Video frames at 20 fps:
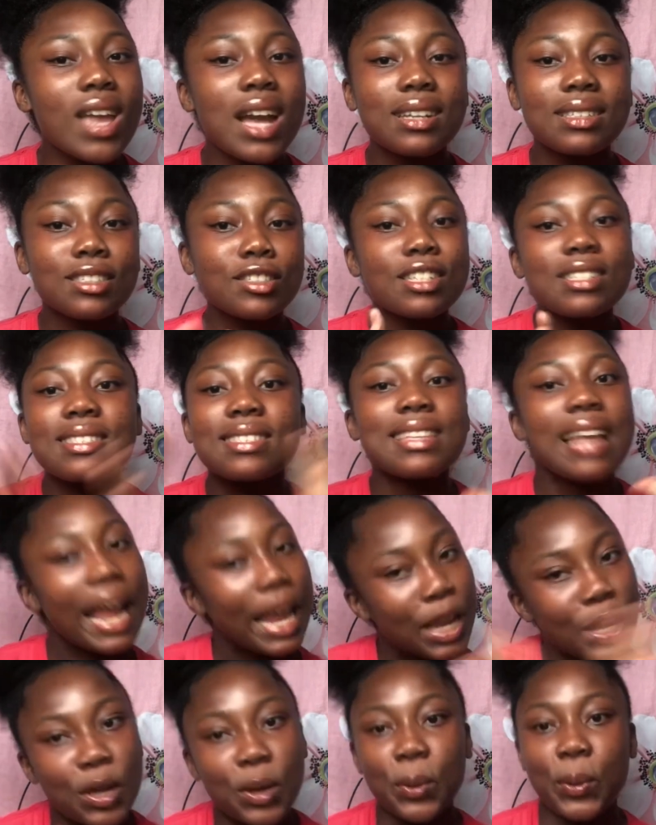Just
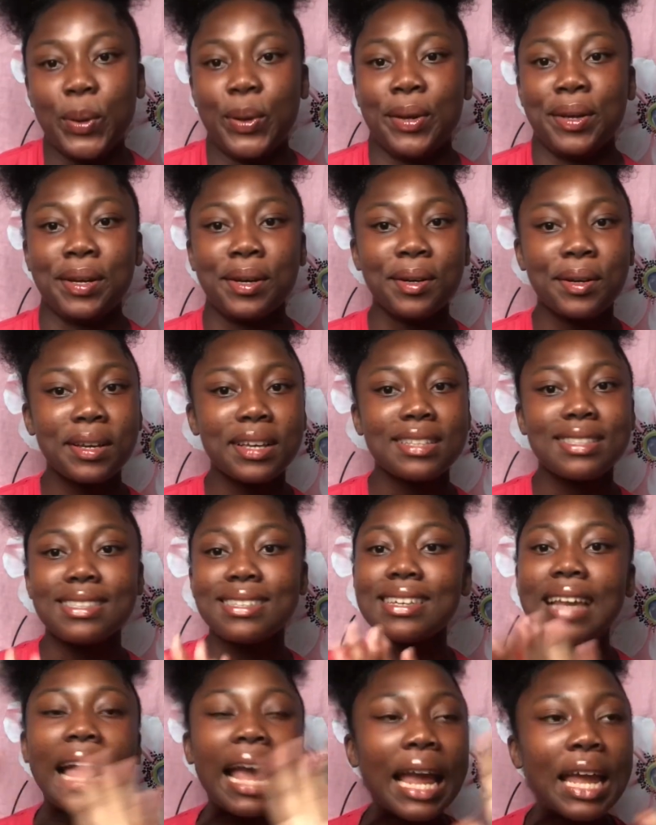thank you.
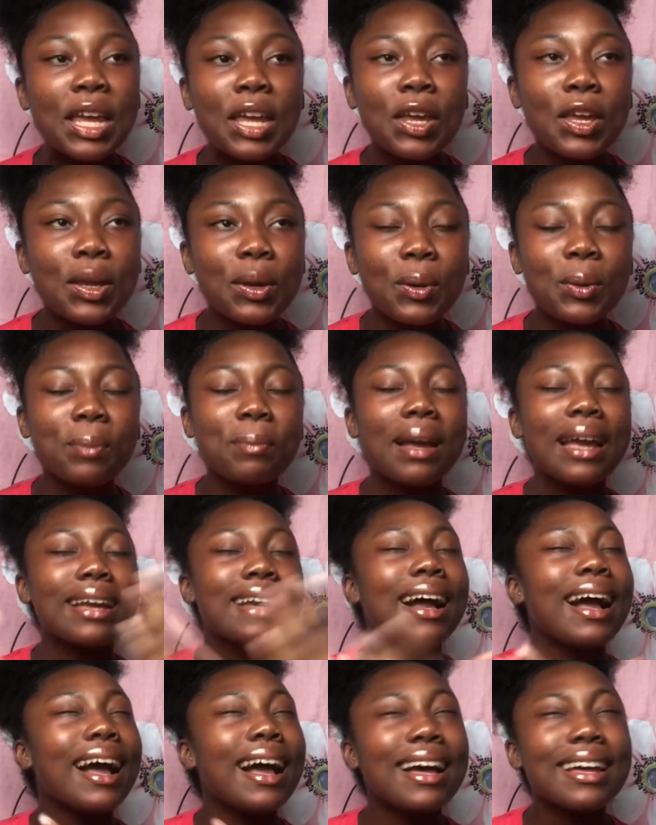Thank you, my
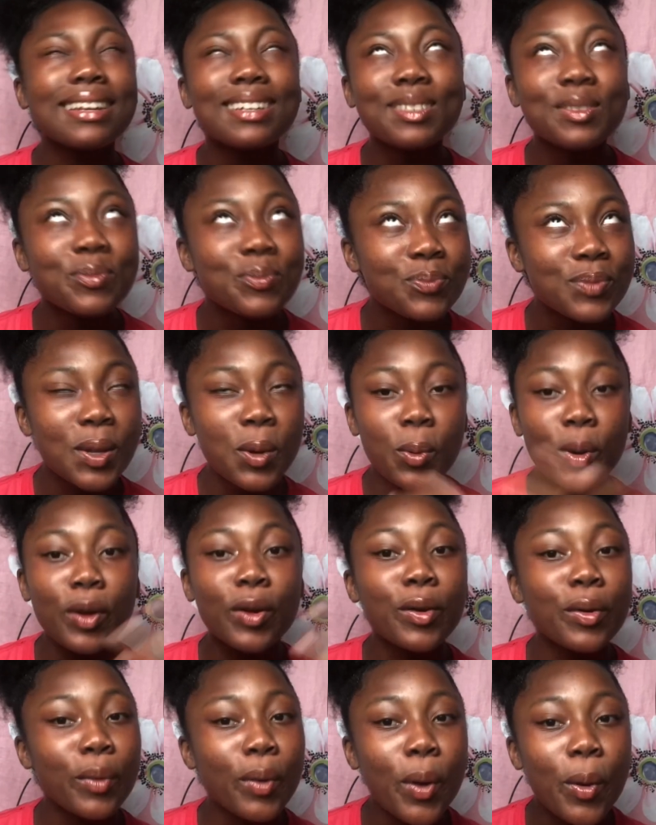God. We're
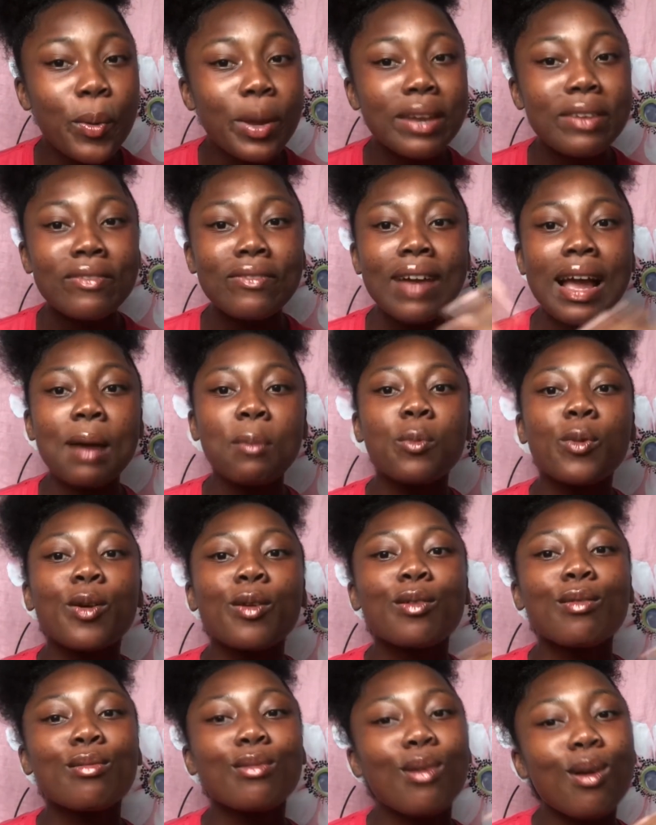growing, fam. We're
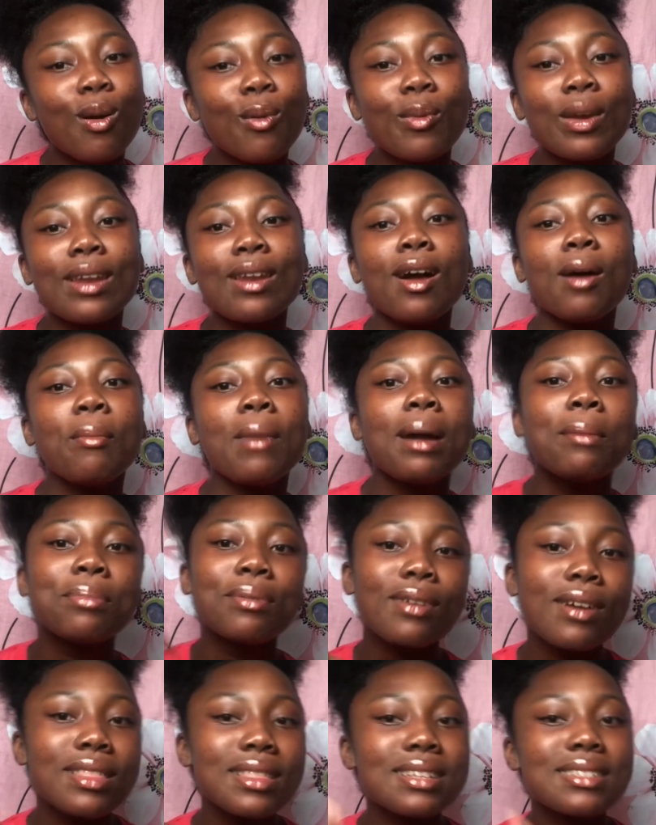growing, all my
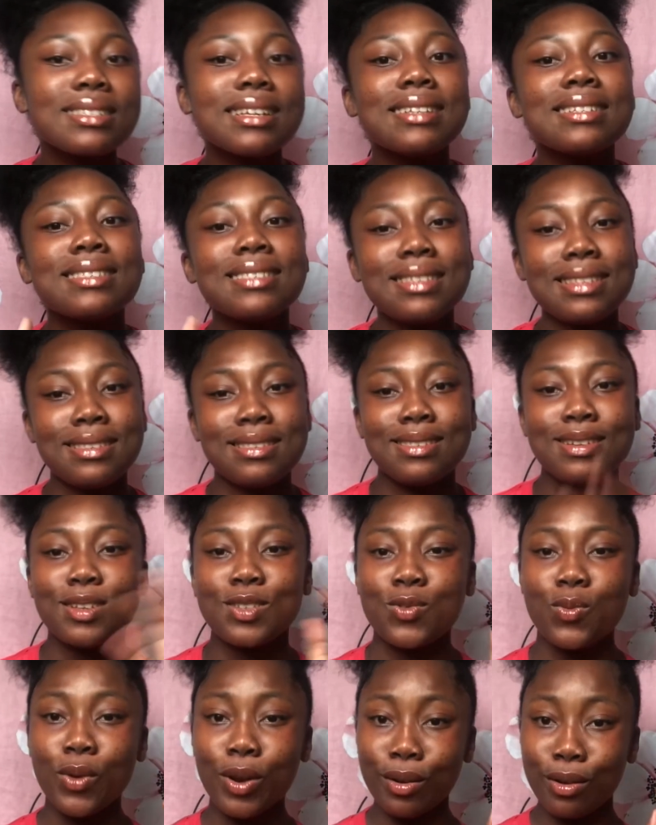brothers and
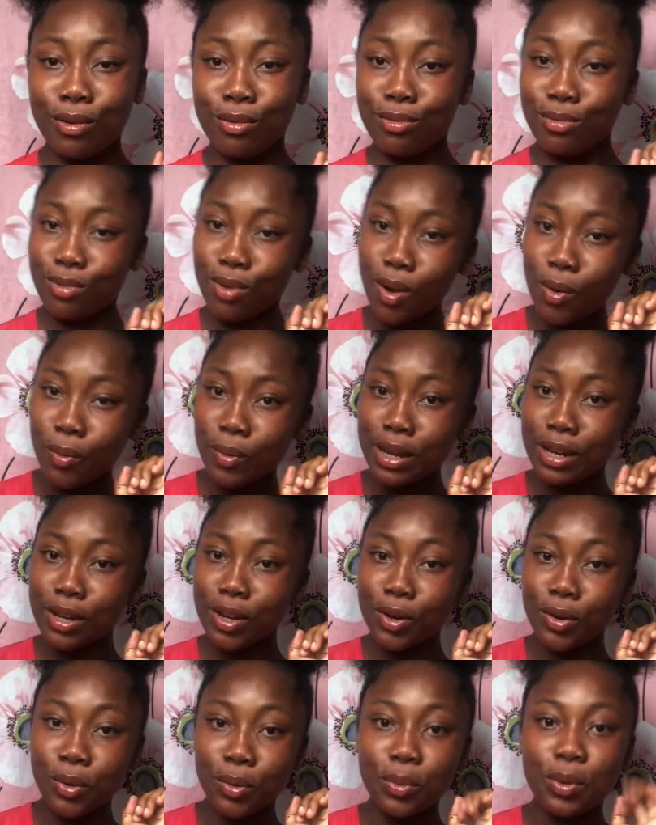sisters. We're
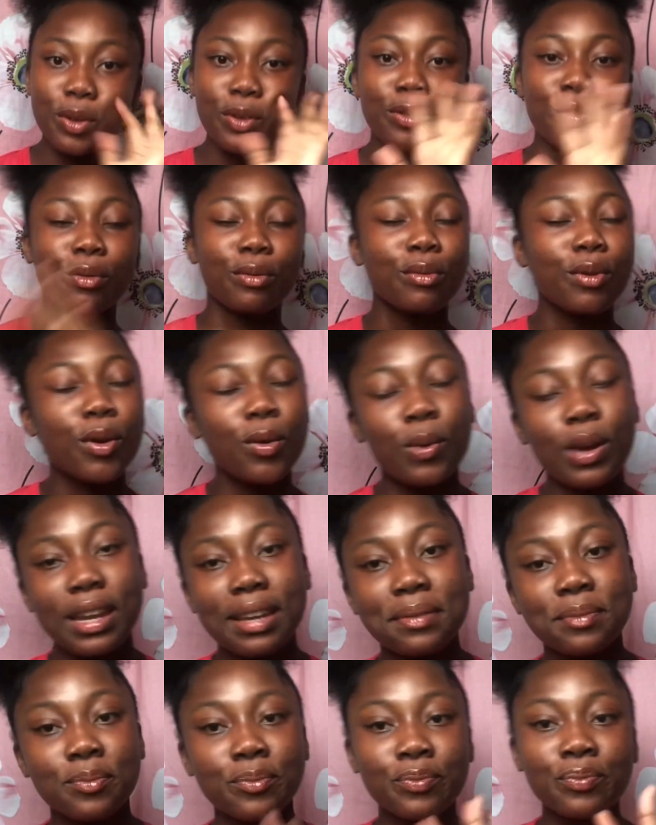growing, we're growing.
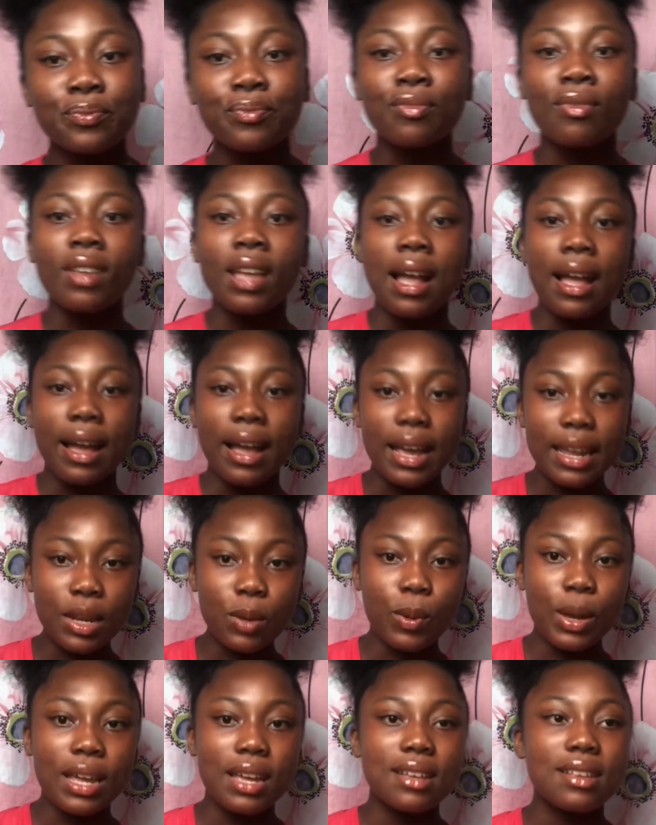
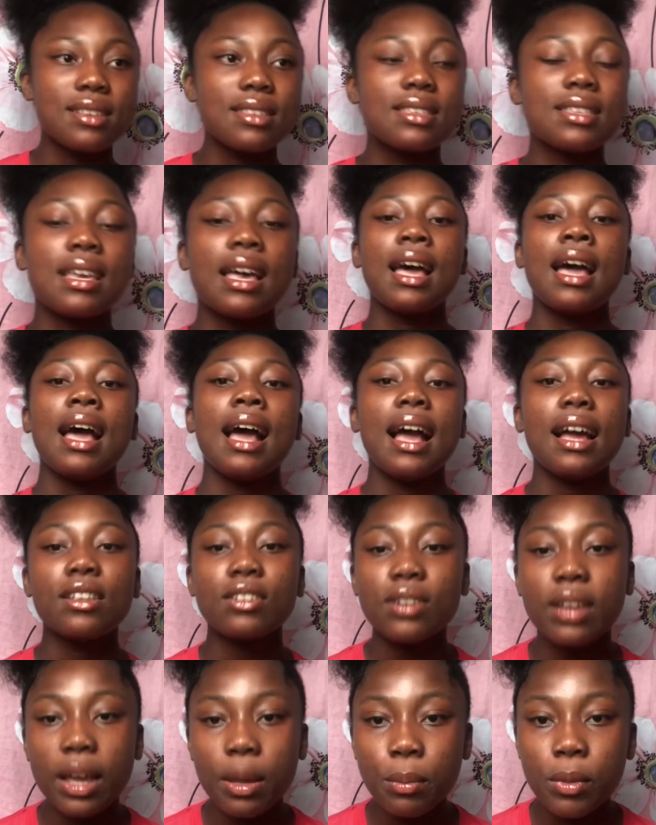Anyways, as you
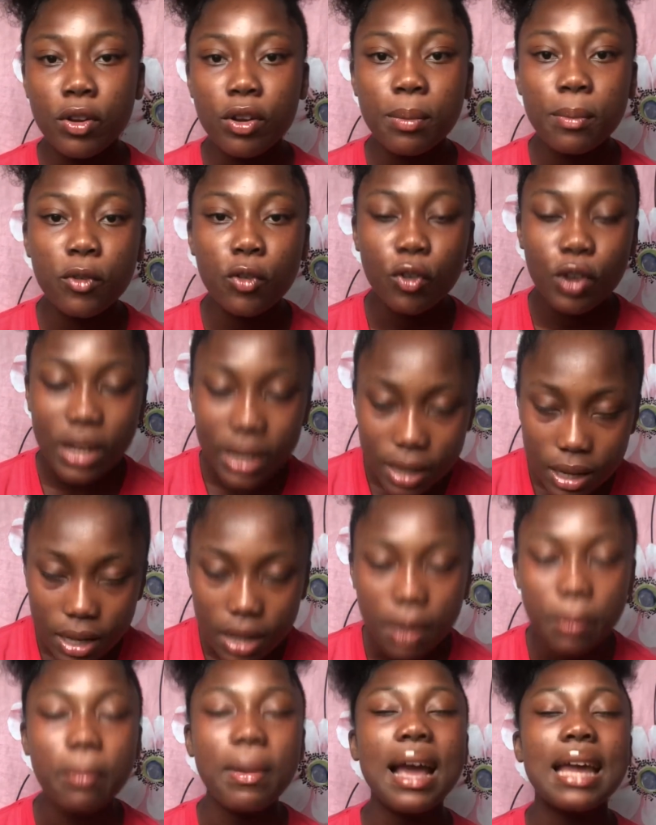can read
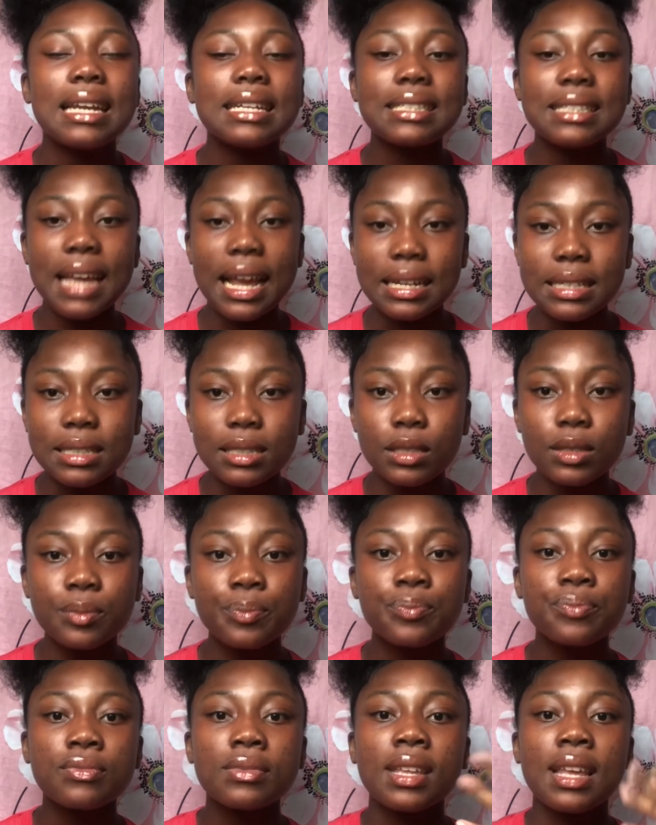by the title,
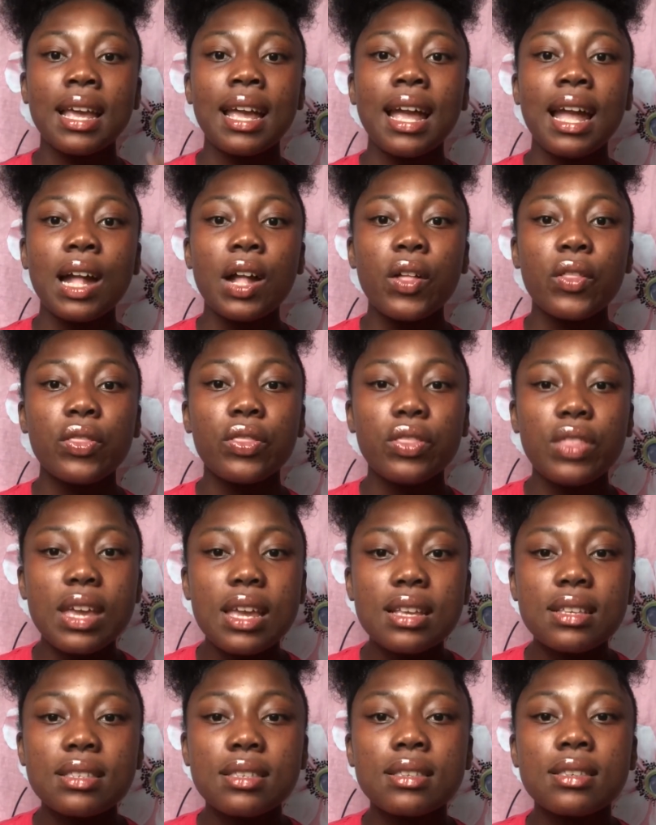
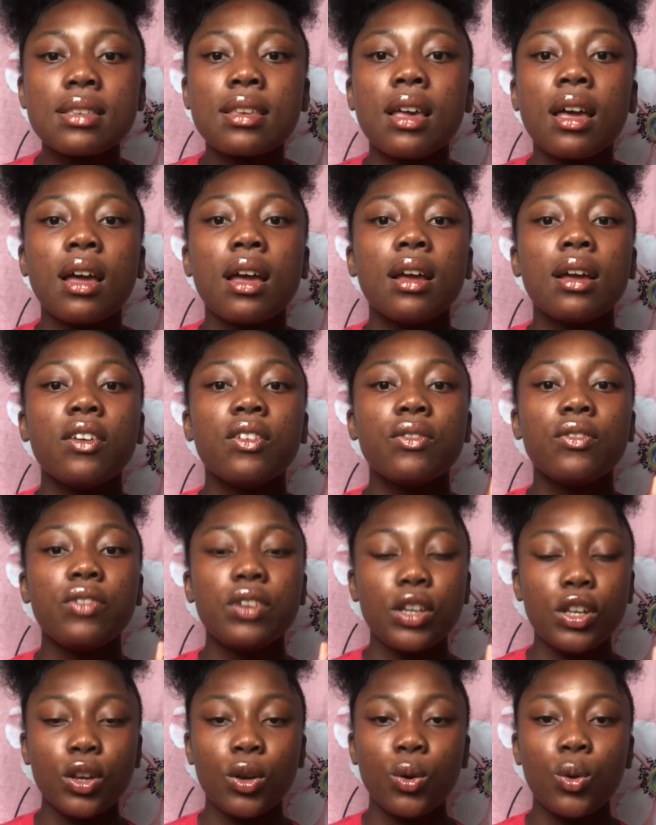this
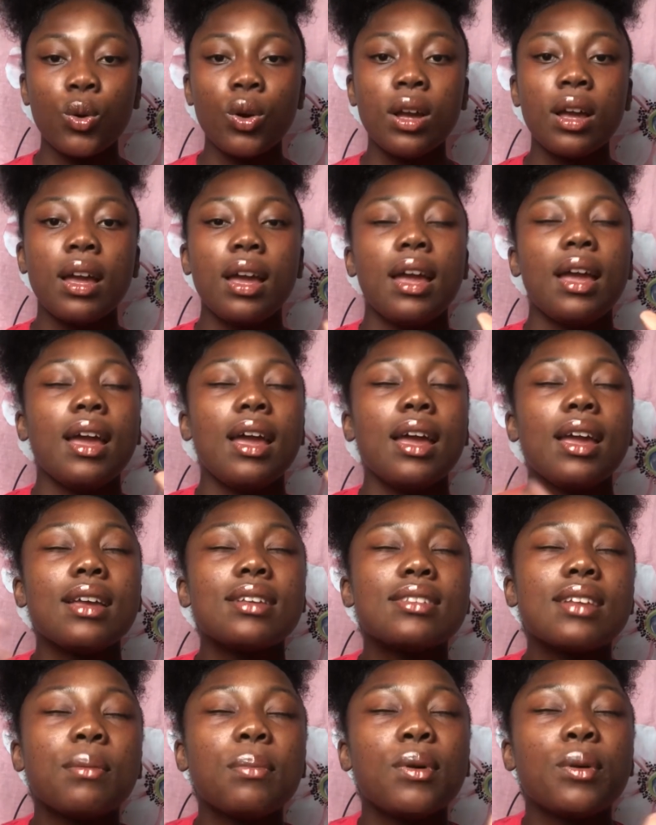video is
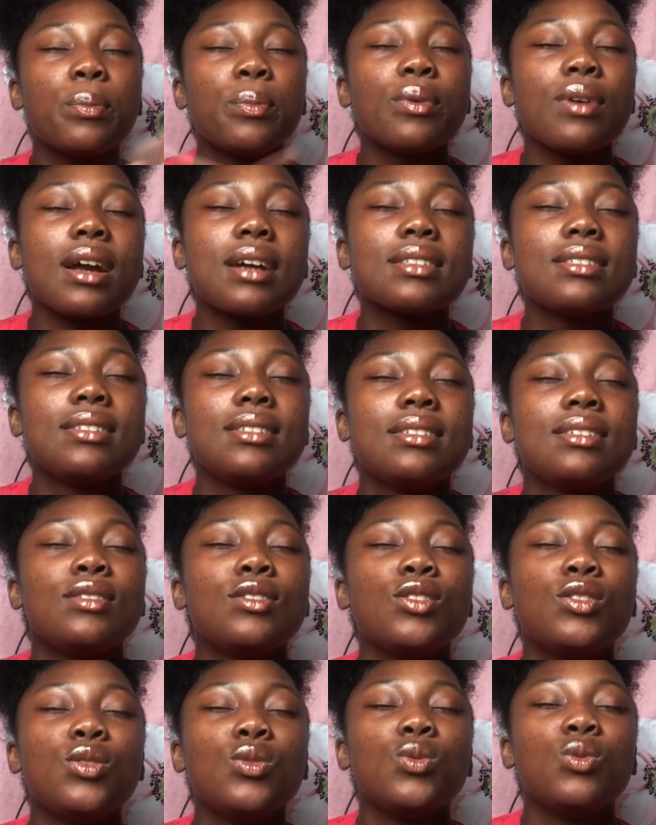about practicing to
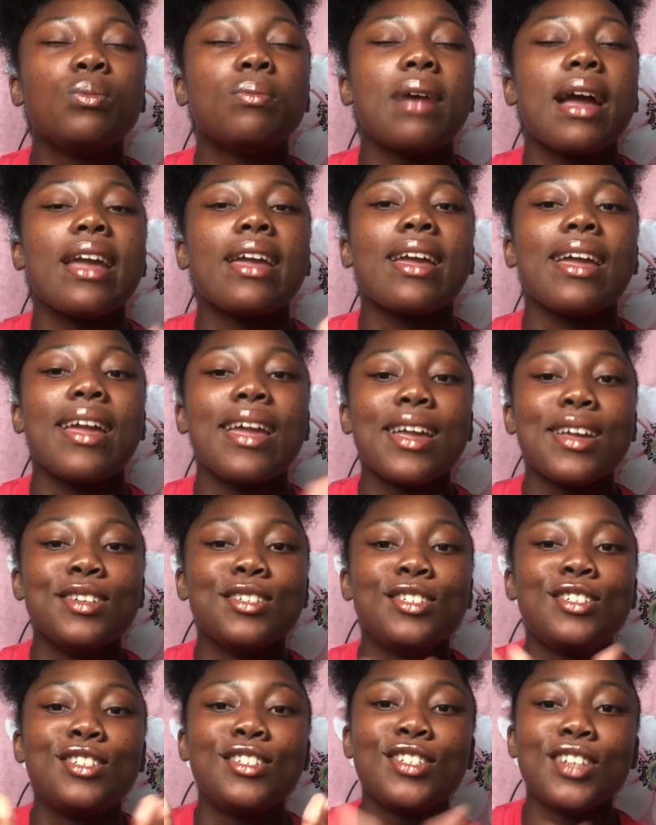do my
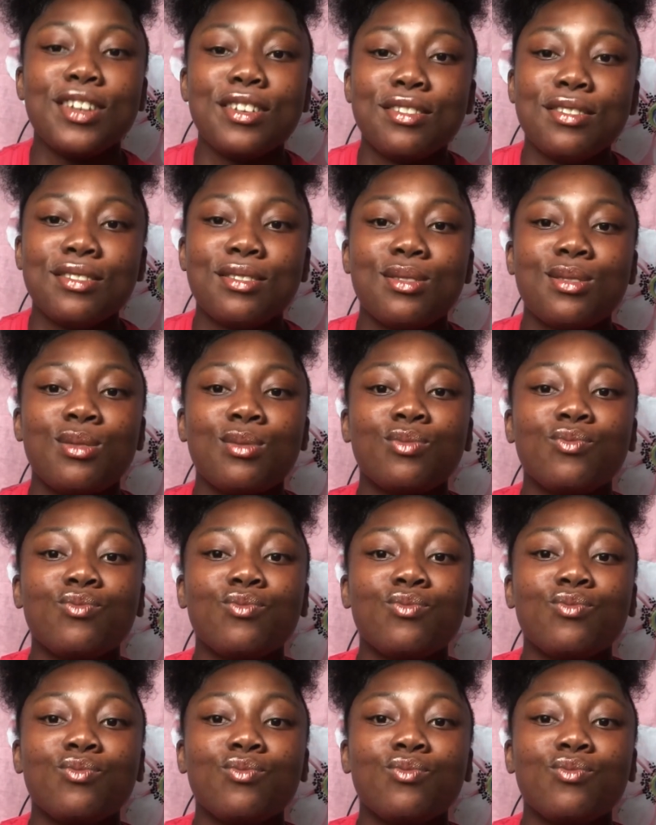edges.